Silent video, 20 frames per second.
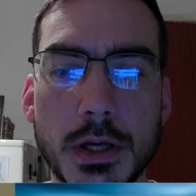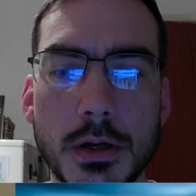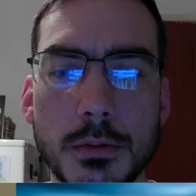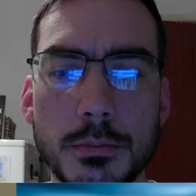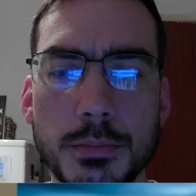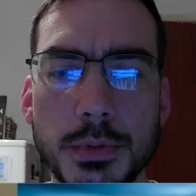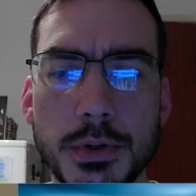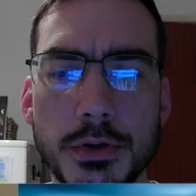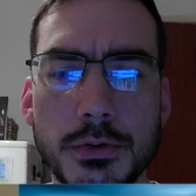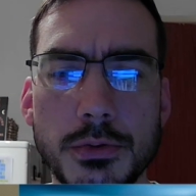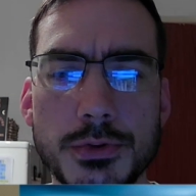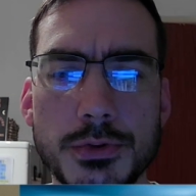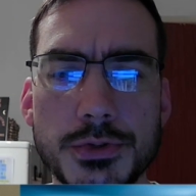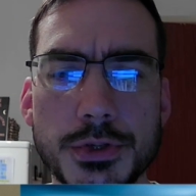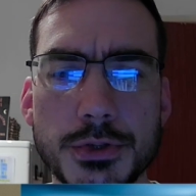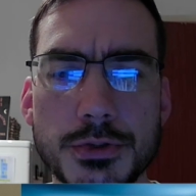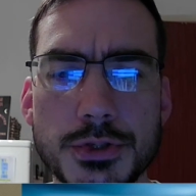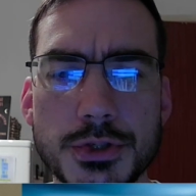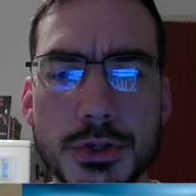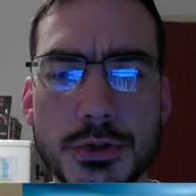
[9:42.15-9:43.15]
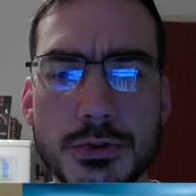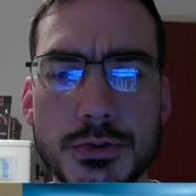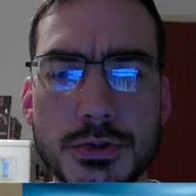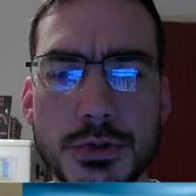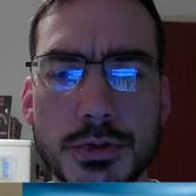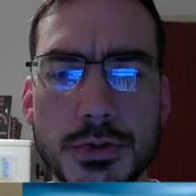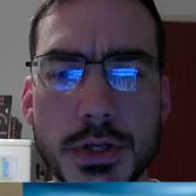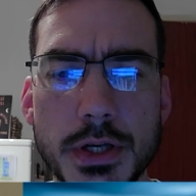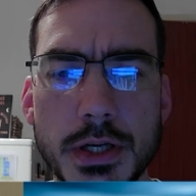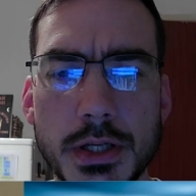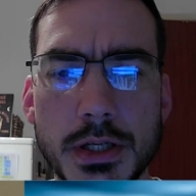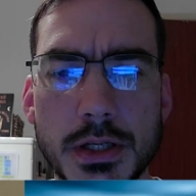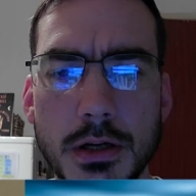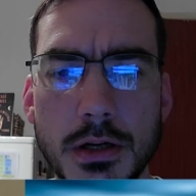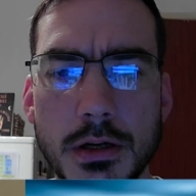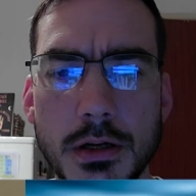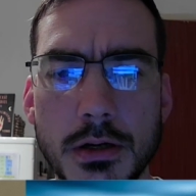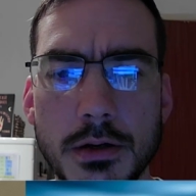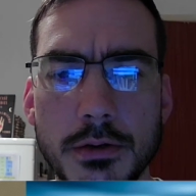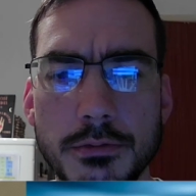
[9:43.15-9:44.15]
but it also shows that they
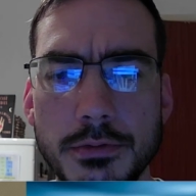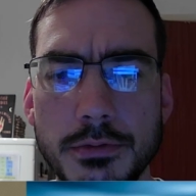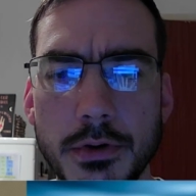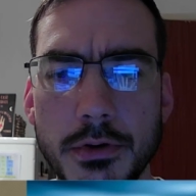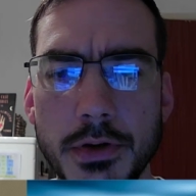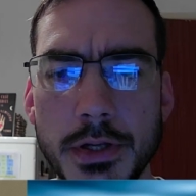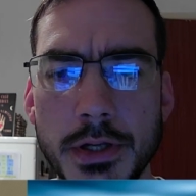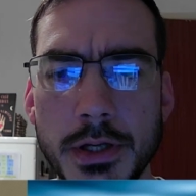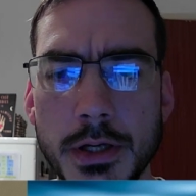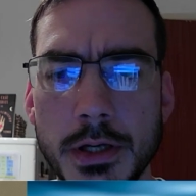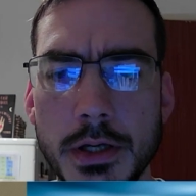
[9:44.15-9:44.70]
are very